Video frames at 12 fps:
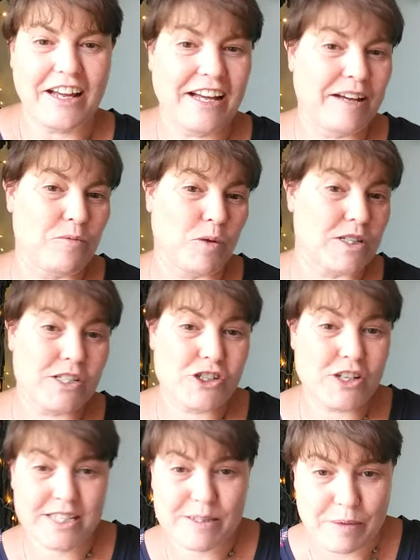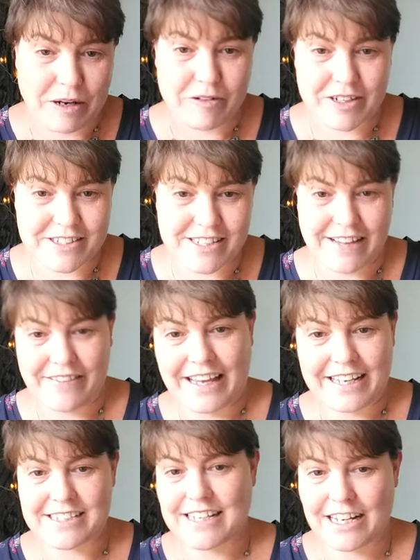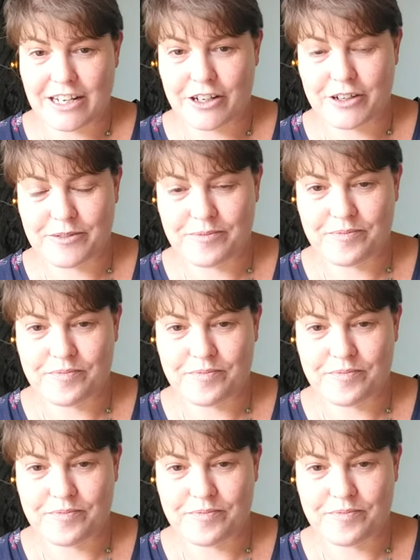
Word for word: Um, what did you experience? And they can tell you.